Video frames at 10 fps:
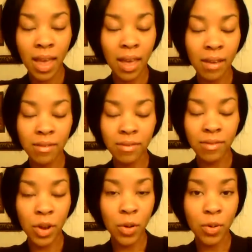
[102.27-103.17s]

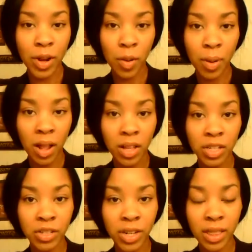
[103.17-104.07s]
have no nail
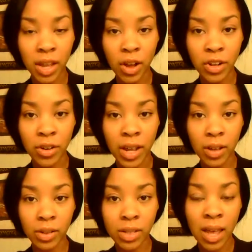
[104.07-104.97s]
polish or anything on your
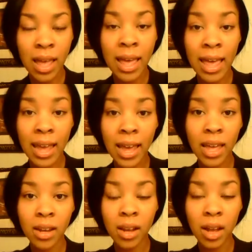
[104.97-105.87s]
nails,
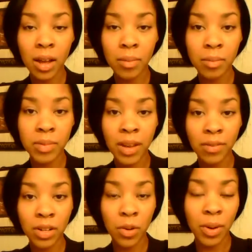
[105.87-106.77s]
and
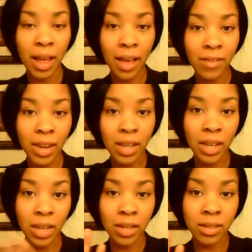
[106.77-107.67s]
definitely don't want to have
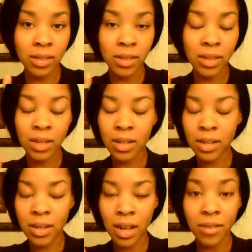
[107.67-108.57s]
any
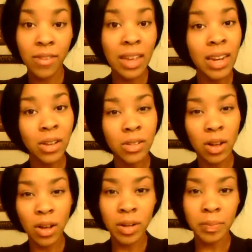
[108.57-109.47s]
fake nails
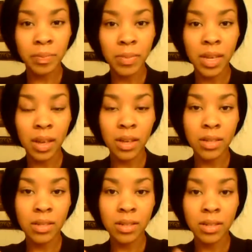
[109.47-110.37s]
on,
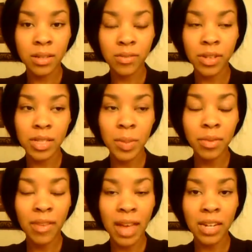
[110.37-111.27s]
because for the
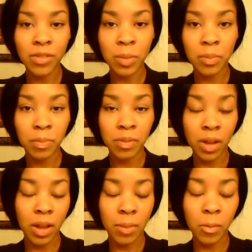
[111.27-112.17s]
simple fact, if you're
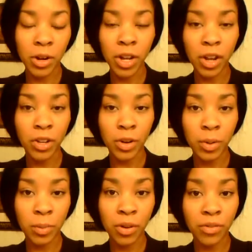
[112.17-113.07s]
working on
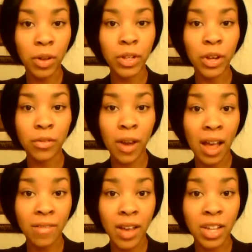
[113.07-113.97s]
your portfolio for
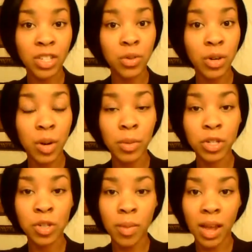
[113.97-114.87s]
high fashion or
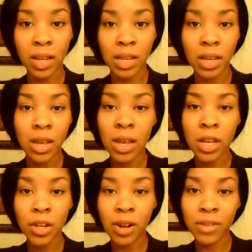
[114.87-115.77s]
commercial modeling,
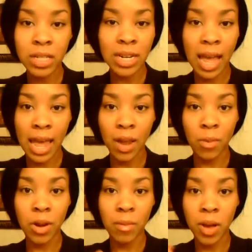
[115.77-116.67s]
you never see an
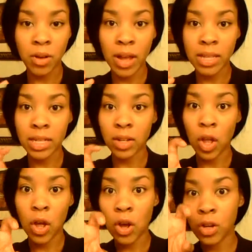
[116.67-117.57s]
ad where a model has like
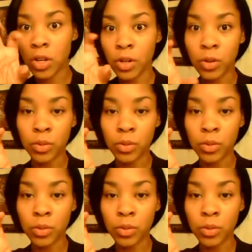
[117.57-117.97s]
long,